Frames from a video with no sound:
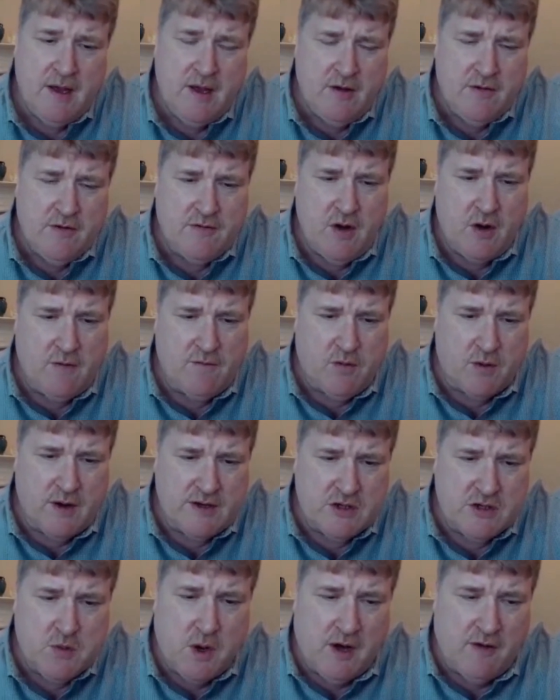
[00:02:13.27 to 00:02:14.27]
So if we're
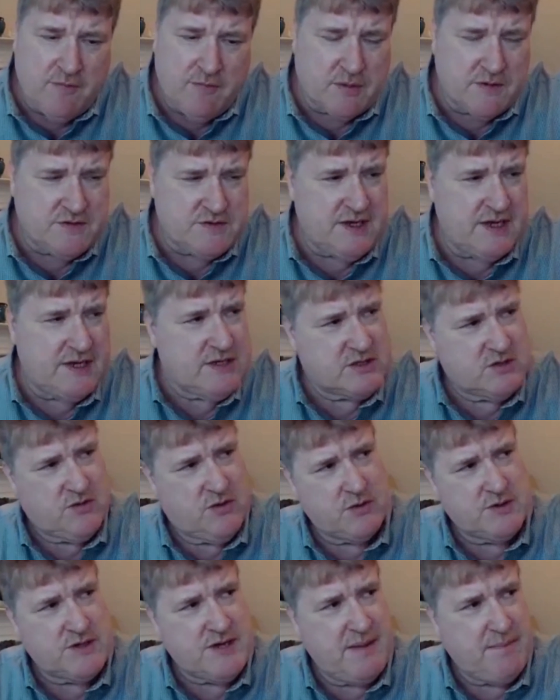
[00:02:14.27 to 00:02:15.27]
at 12%,
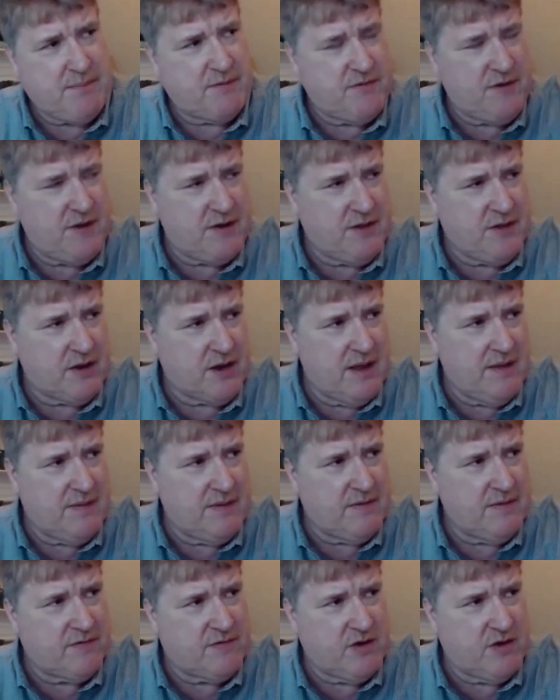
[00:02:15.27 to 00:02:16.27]
13% of
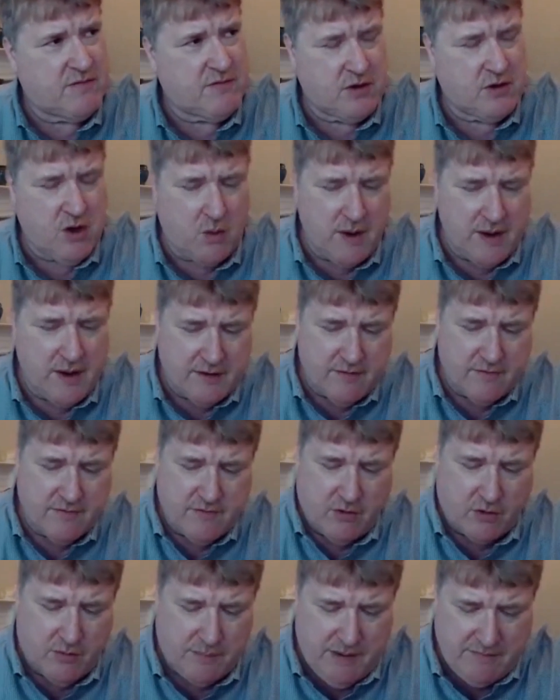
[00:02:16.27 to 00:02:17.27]
the silver going into
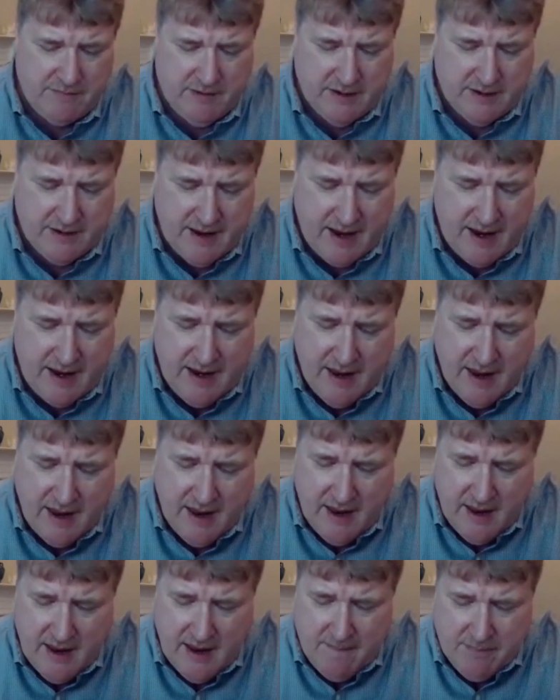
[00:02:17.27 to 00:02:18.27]
solar PV today,
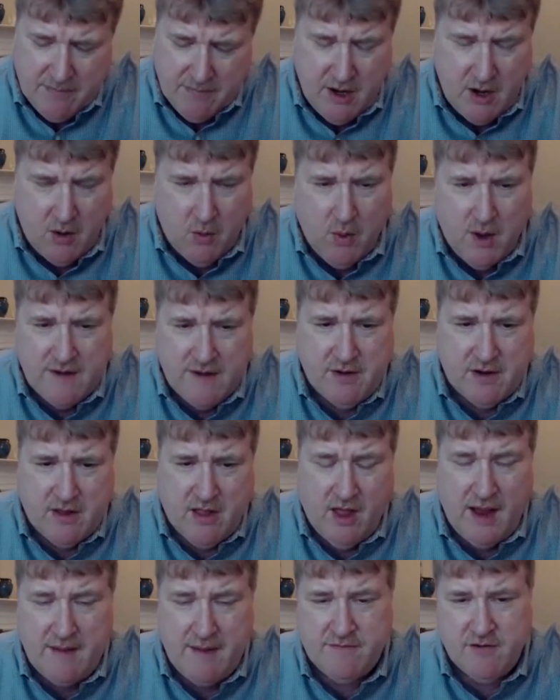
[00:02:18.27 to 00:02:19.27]
what if it
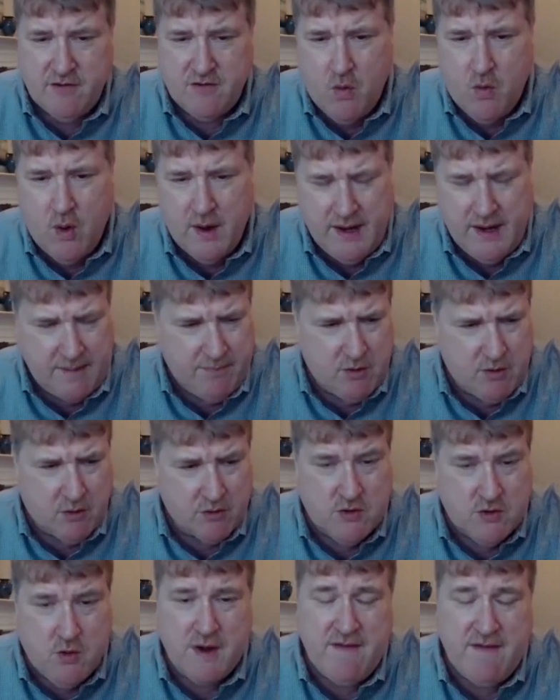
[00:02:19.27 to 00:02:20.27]
climbs to 20
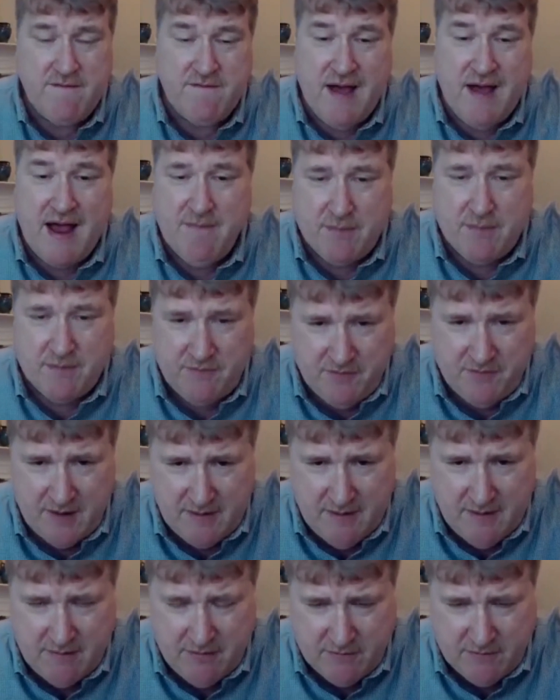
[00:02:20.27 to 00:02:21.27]
or
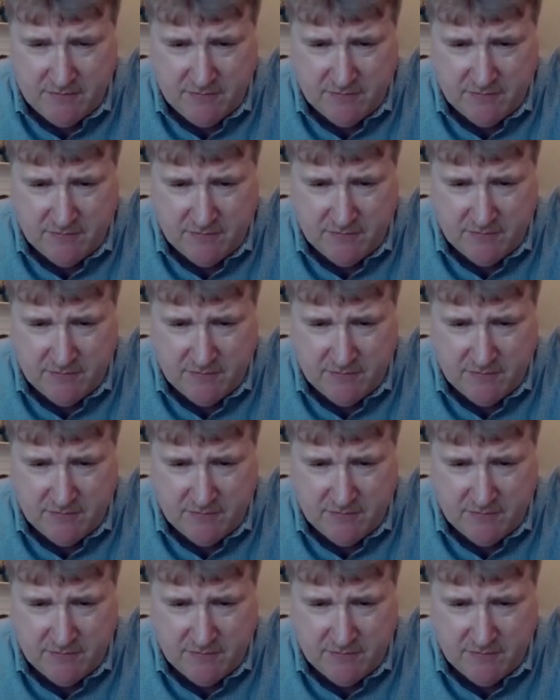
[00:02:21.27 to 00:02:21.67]
25% of the